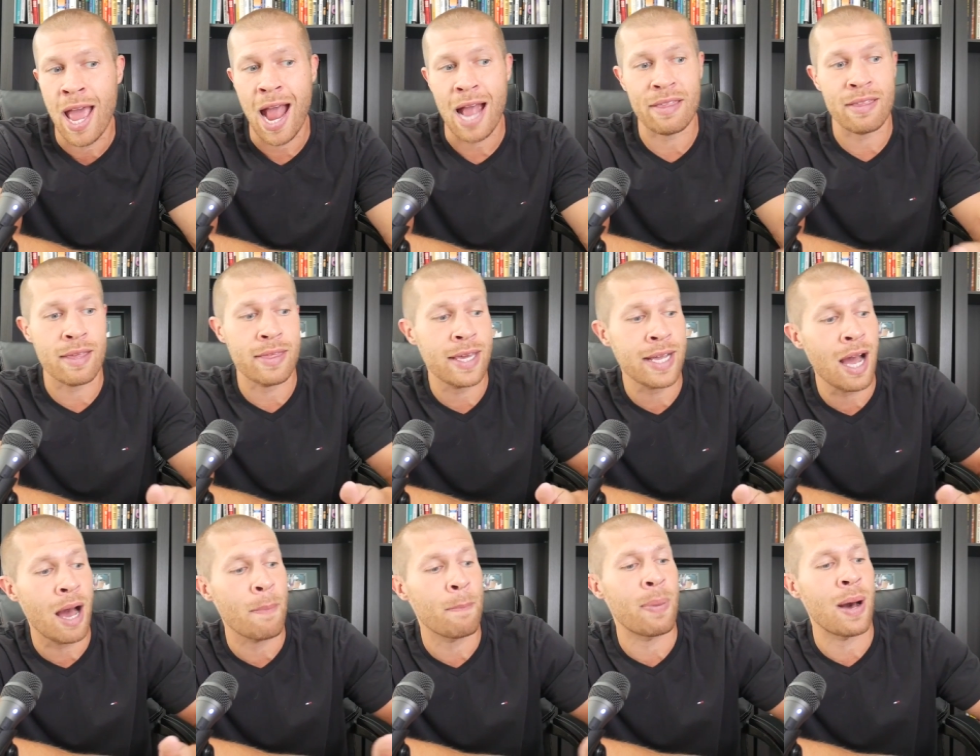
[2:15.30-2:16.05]
And then they
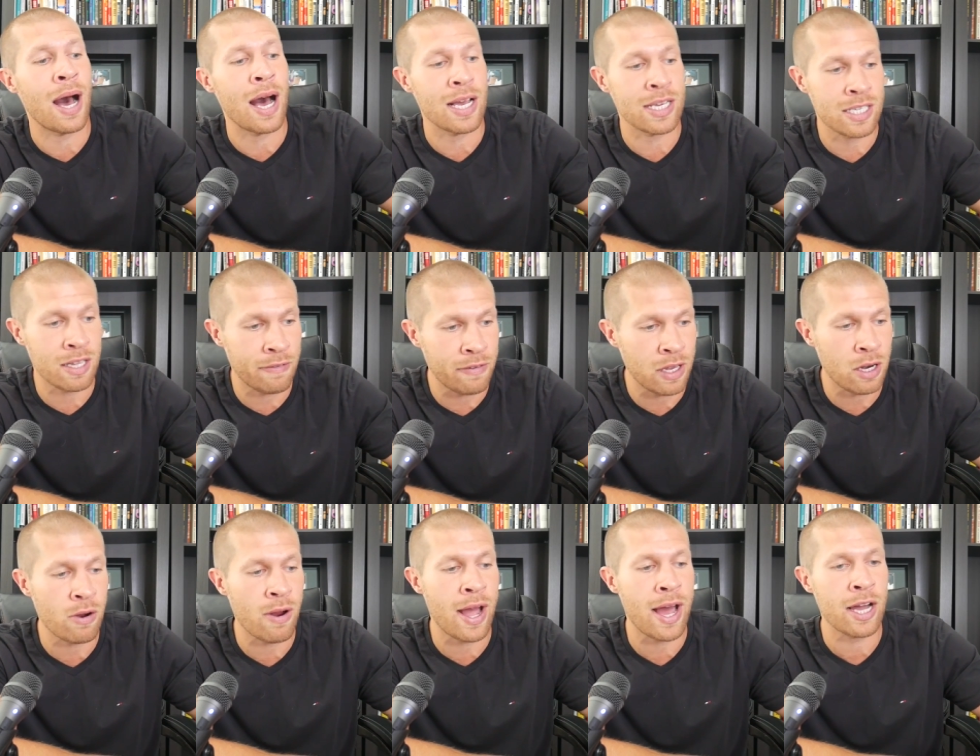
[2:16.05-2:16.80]
got positive
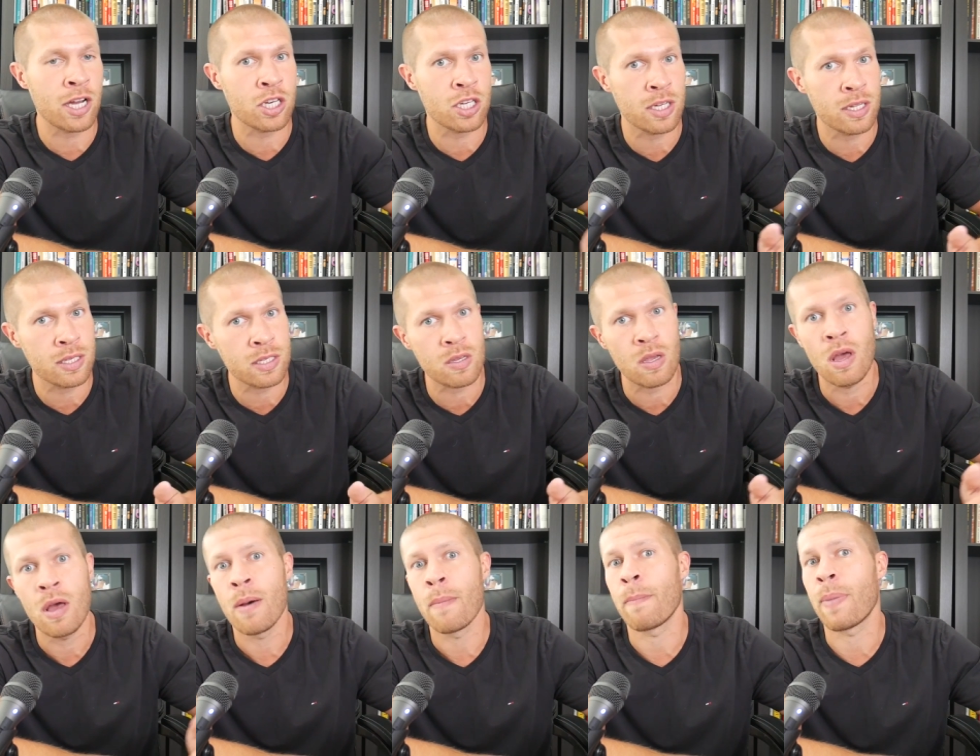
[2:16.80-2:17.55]
interactions,
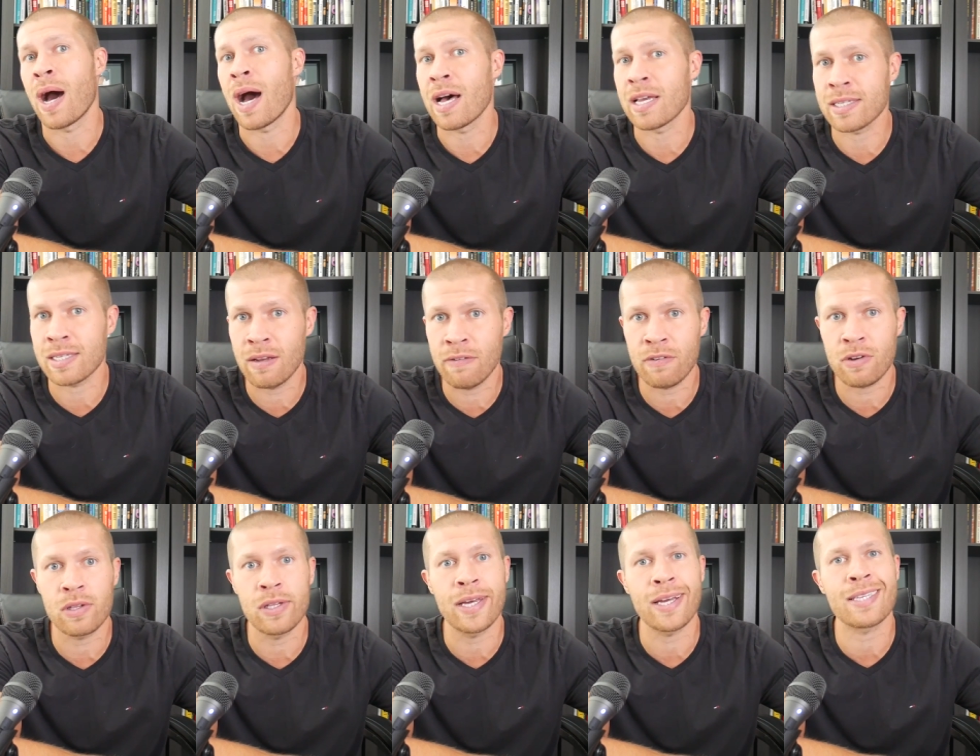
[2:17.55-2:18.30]
positive
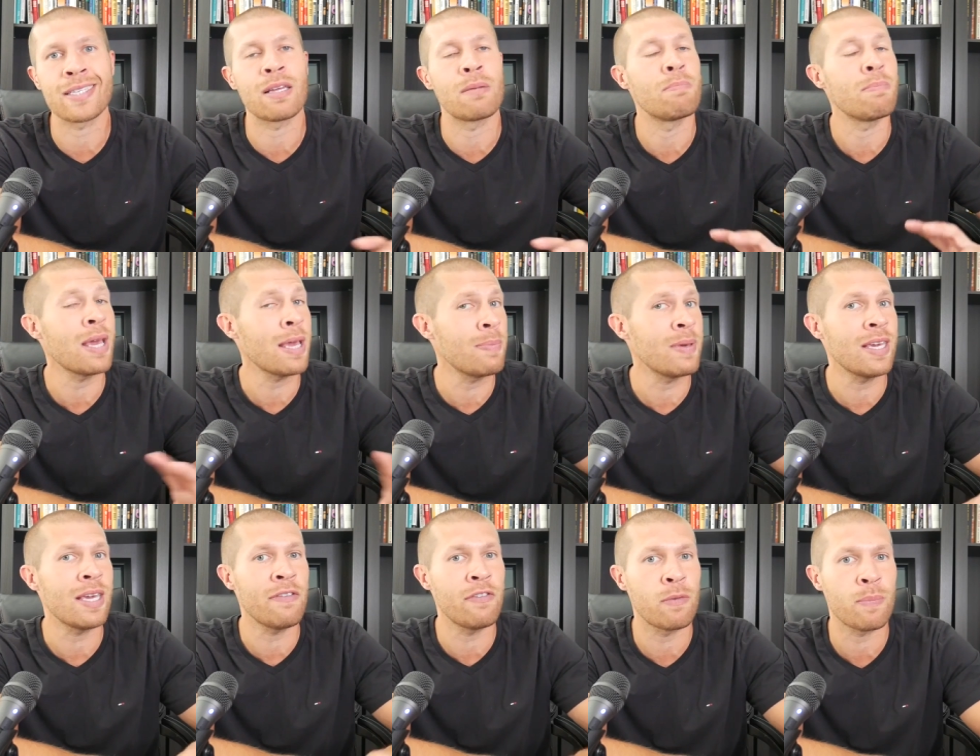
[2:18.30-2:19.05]
clicks, and maybe
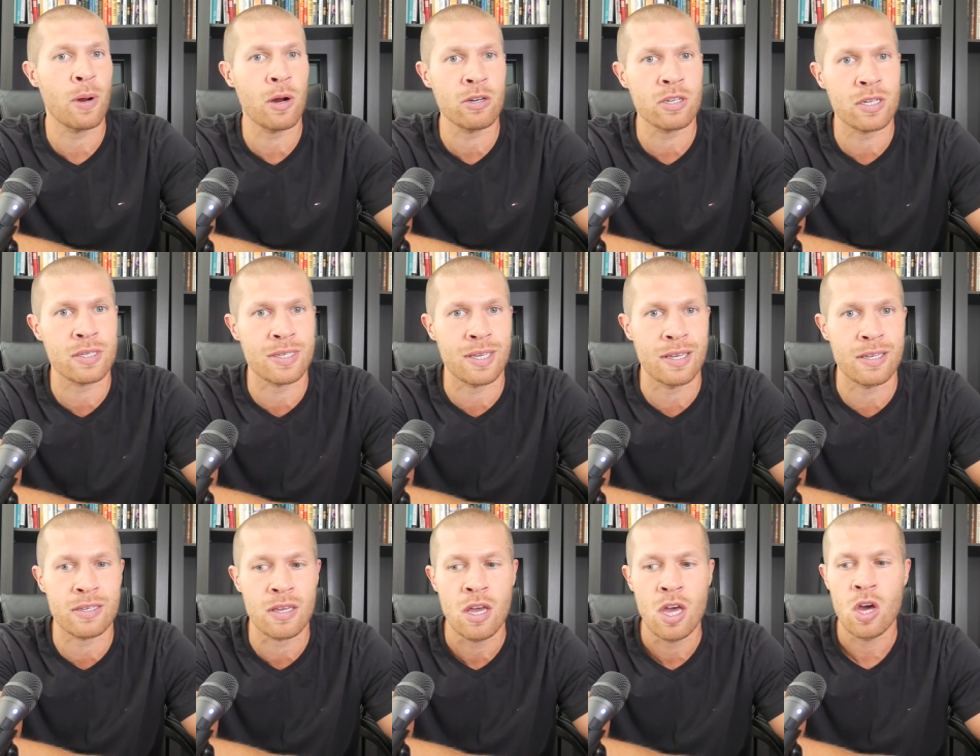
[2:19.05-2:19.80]
even
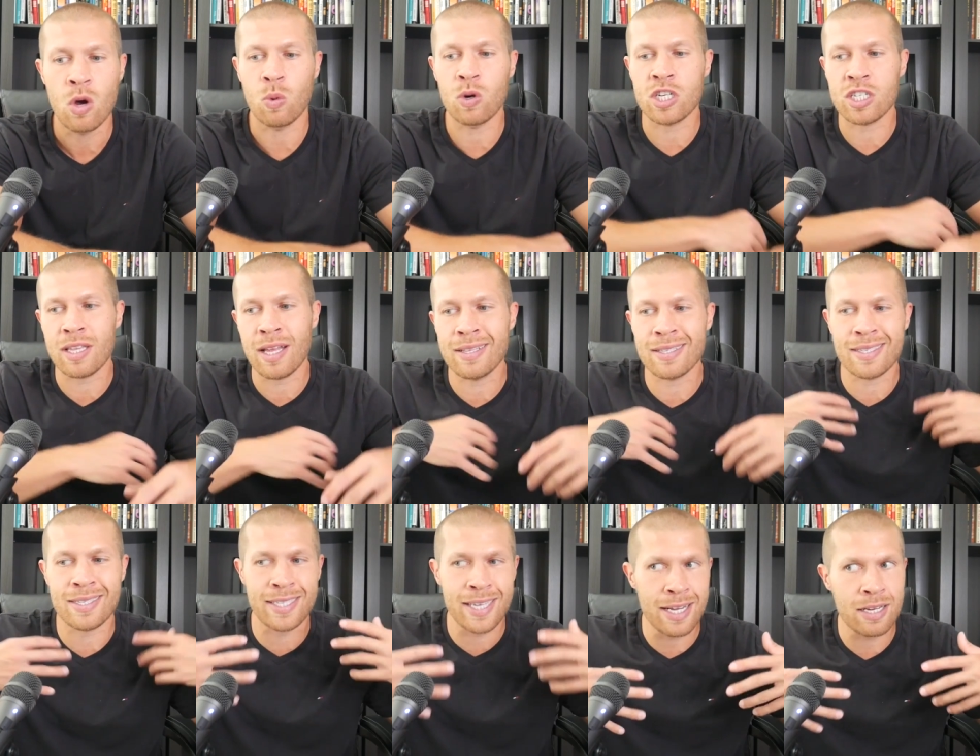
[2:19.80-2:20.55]
purchases, which then
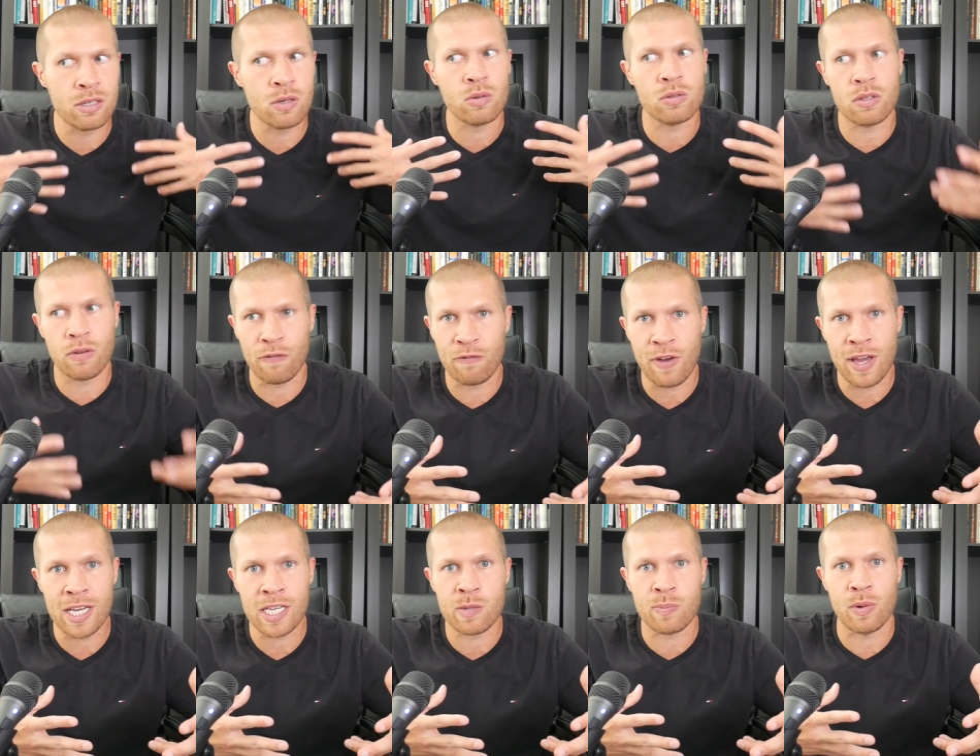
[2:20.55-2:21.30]
signaled to
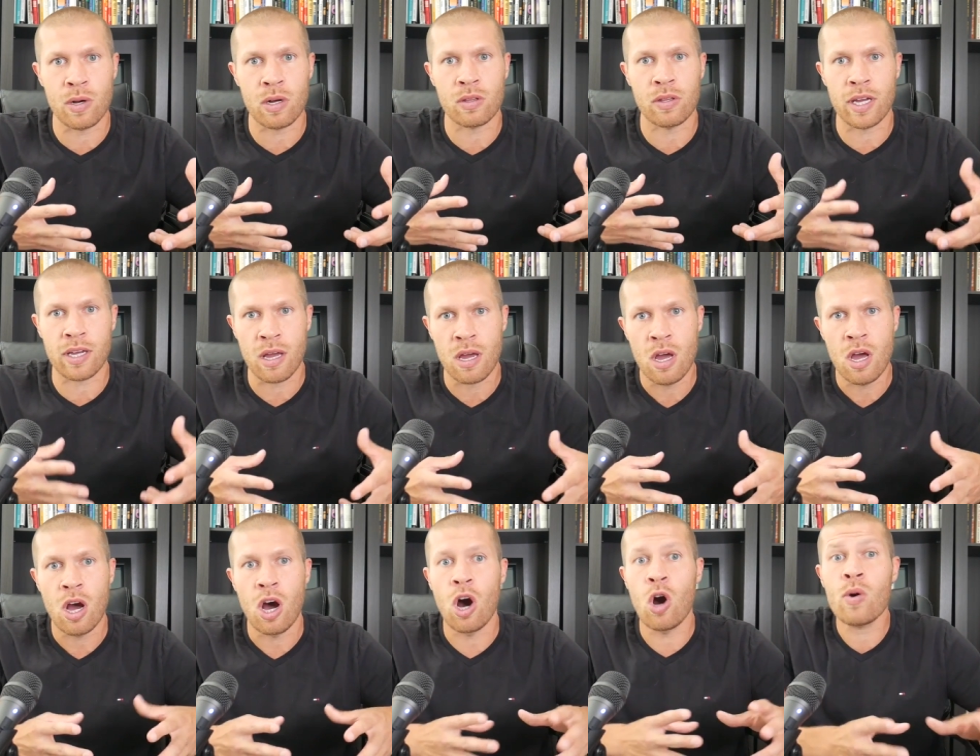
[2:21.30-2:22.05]
Facebook, like,
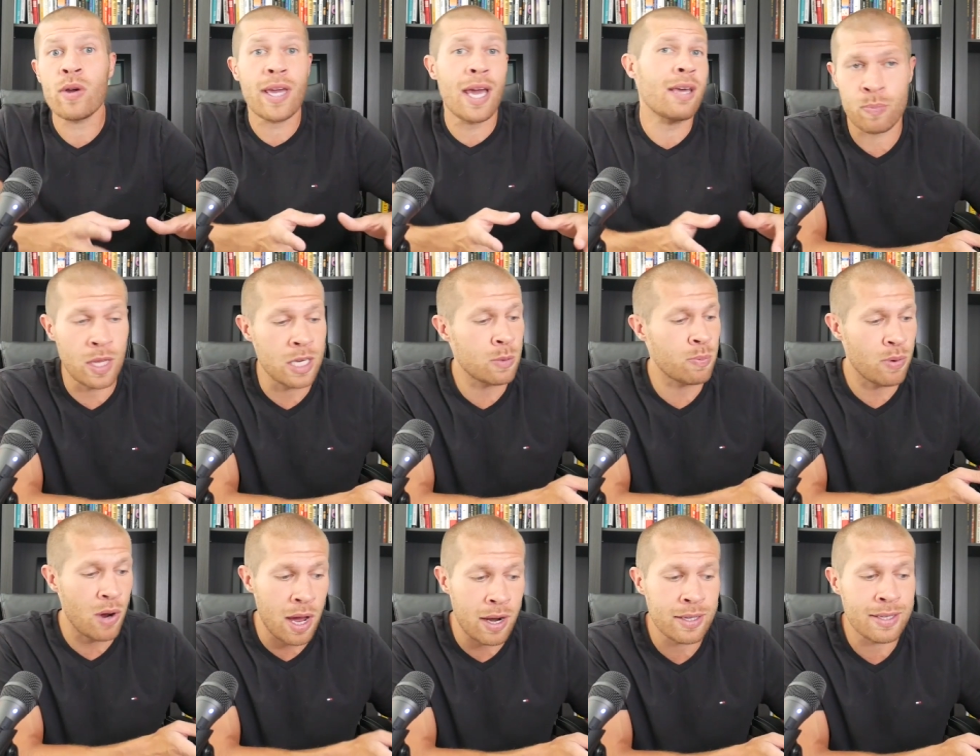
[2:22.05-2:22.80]
okay, this
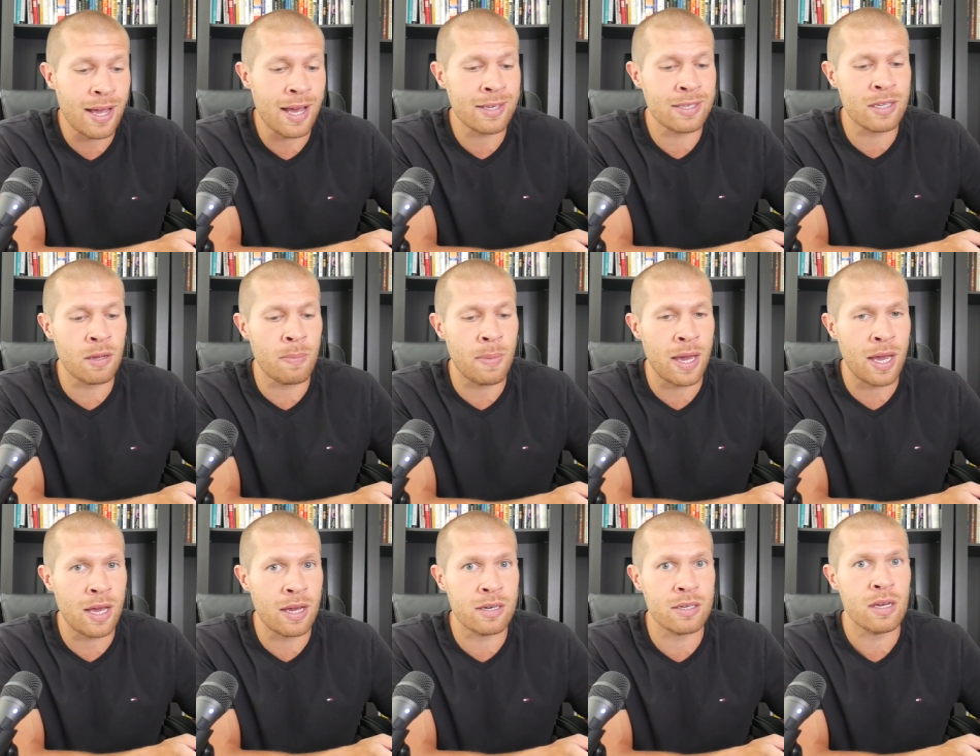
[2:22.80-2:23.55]
product has
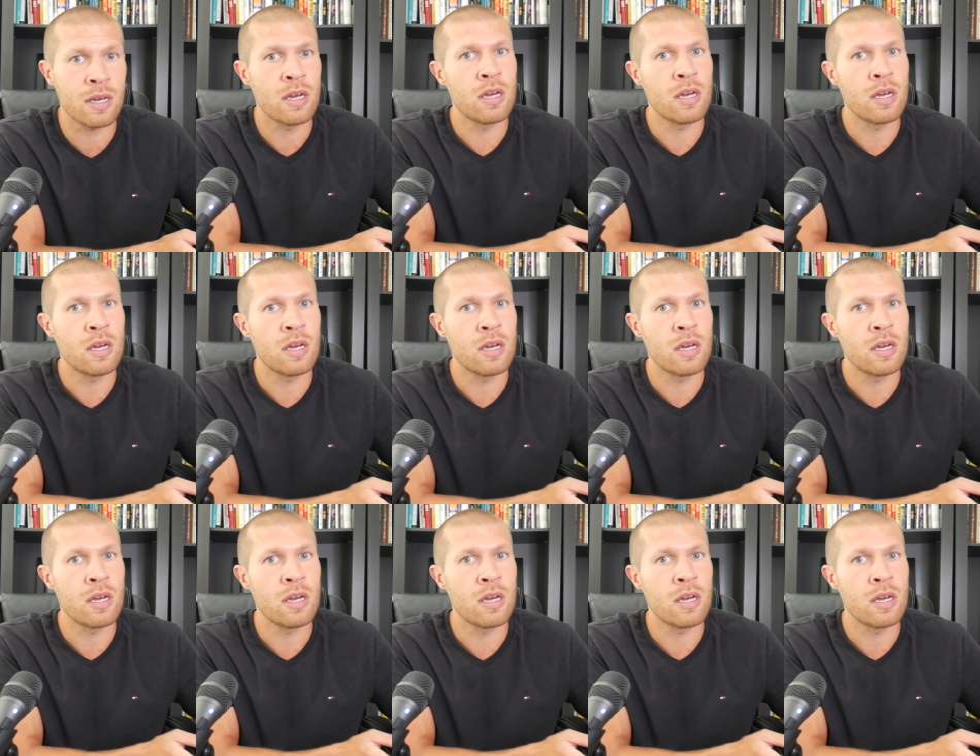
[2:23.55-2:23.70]
demand.